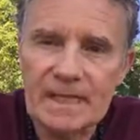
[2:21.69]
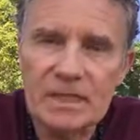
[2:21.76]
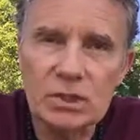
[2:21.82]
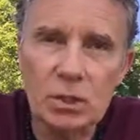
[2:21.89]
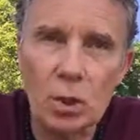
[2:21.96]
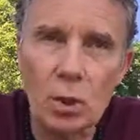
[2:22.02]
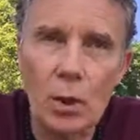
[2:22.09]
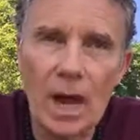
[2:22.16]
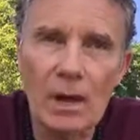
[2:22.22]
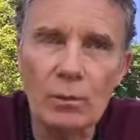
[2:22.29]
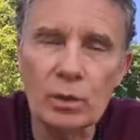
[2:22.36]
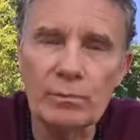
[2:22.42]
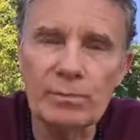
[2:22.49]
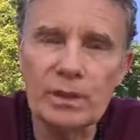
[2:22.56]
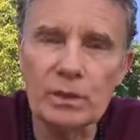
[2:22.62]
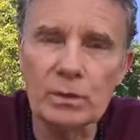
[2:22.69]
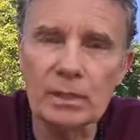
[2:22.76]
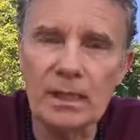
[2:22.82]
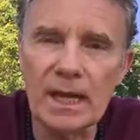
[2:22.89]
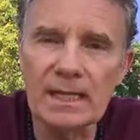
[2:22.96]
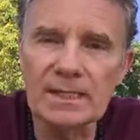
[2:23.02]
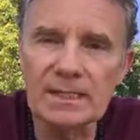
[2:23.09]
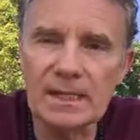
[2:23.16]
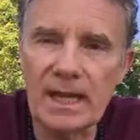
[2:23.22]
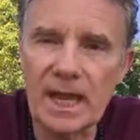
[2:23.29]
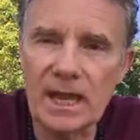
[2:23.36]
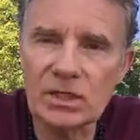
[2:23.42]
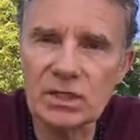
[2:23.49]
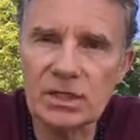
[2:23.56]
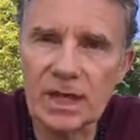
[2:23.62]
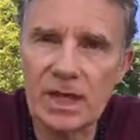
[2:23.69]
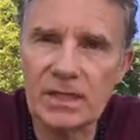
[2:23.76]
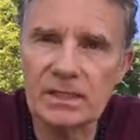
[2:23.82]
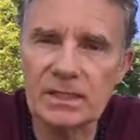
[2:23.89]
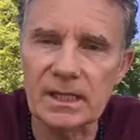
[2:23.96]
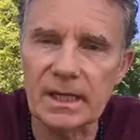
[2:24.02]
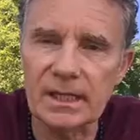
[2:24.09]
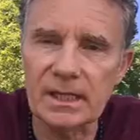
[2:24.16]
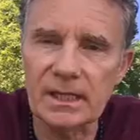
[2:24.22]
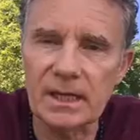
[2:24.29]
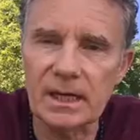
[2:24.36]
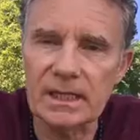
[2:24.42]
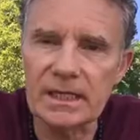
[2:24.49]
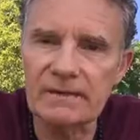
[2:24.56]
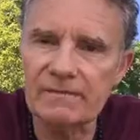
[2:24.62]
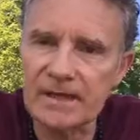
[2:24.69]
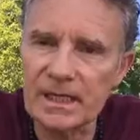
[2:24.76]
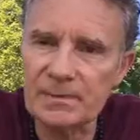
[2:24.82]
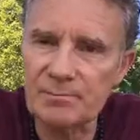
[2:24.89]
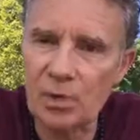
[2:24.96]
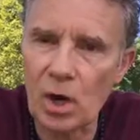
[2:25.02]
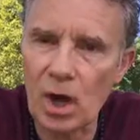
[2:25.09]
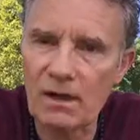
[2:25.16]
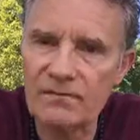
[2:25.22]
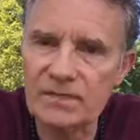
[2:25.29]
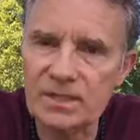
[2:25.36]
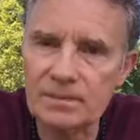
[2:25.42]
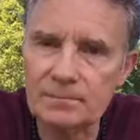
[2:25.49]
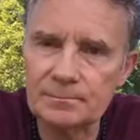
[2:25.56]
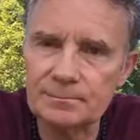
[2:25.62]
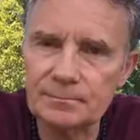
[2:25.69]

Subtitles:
So I would be utilizing hashtags like event profs,